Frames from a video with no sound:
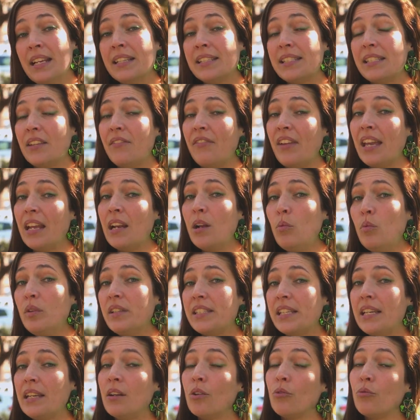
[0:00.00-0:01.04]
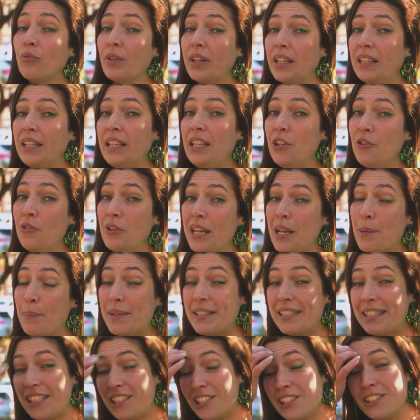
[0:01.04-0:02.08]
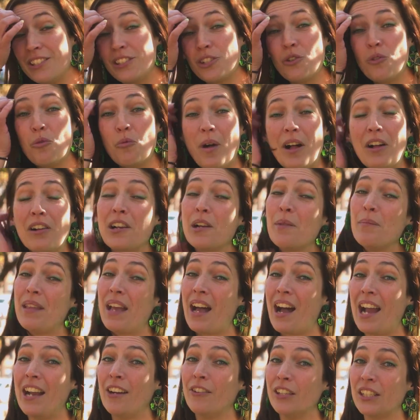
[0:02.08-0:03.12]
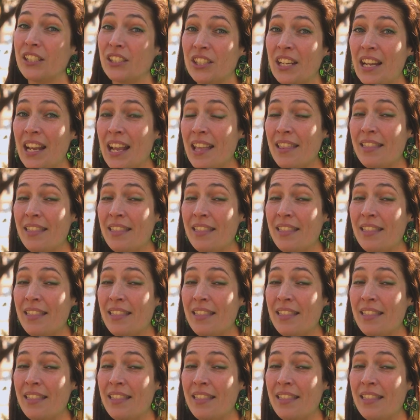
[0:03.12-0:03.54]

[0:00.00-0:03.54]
Savannah was in a really unique position to welcome the Irish.